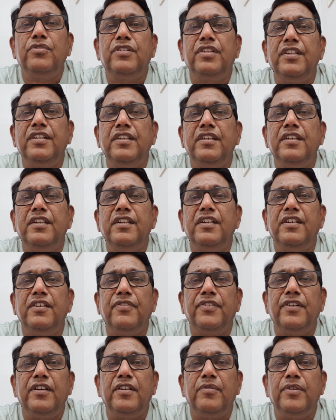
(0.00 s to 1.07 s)
think in a
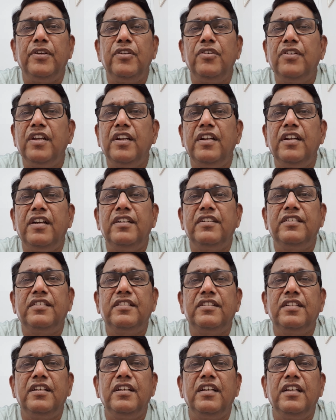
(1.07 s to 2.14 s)
different way. You cannot
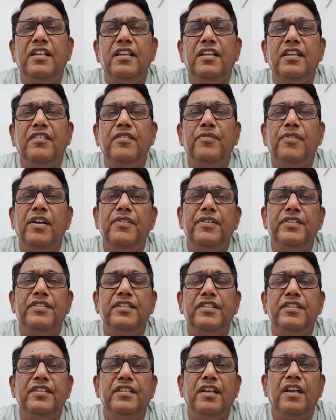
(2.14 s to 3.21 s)
say vibration
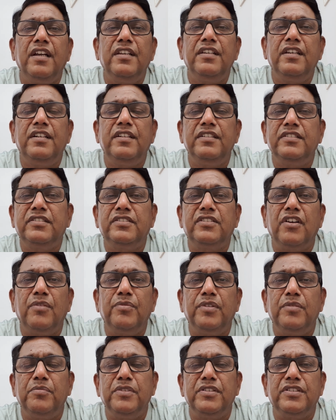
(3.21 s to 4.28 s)
is high and stop
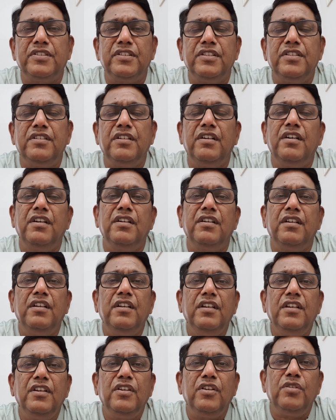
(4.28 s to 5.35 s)
the machine, or
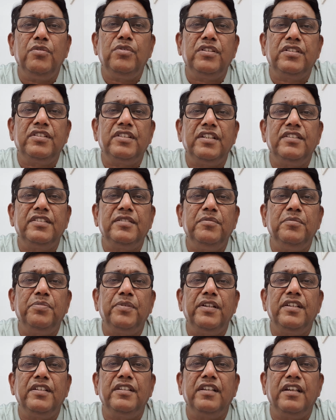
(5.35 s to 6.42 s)
you would say
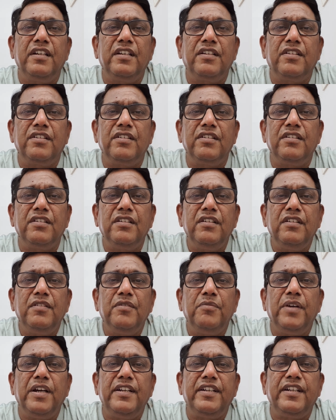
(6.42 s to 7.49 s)
simply that
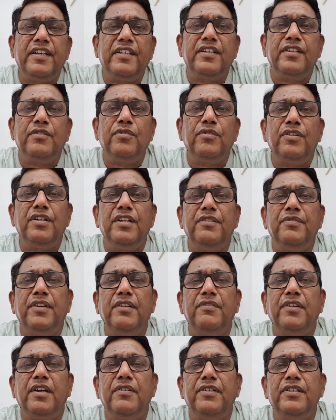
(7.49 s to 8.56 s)
by taking only one
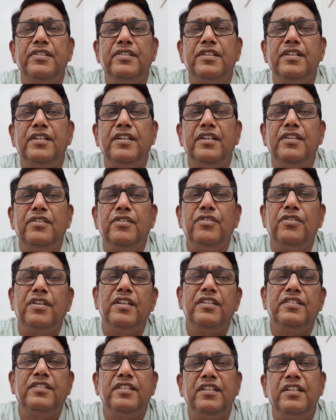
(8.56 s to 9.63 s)
vibration reading, you
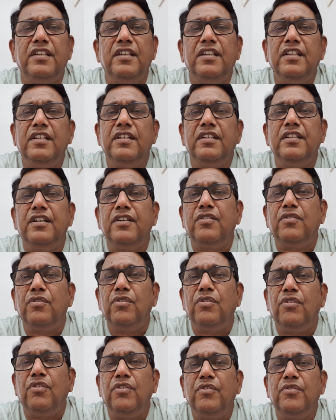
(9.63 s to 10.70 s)
can say that
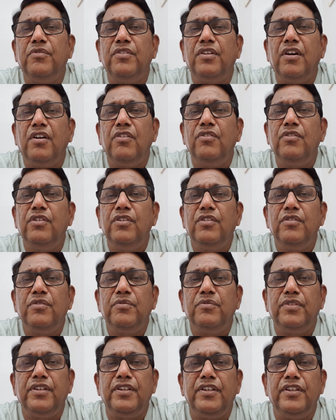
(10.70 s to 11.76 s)
no, now
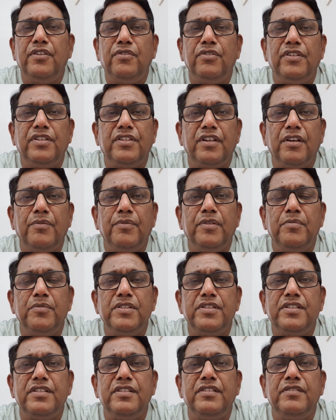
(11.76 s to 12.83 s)
we need to stop the
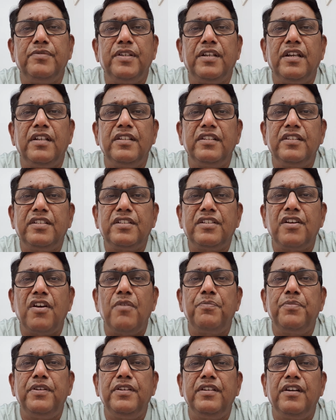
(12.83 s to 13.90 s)
machines, because the
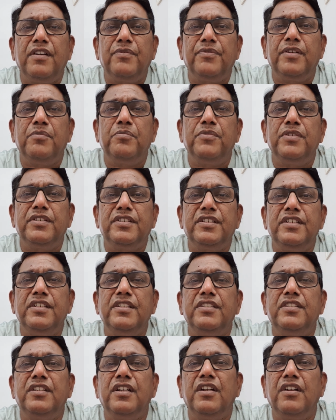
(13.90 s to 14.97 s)
stopping of the machine
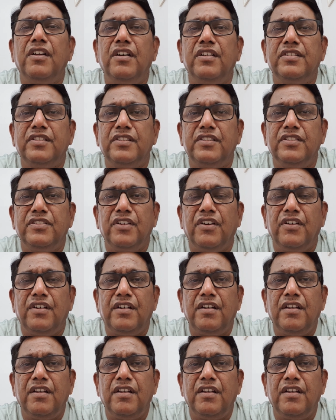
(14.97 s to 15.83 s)
is the last resort.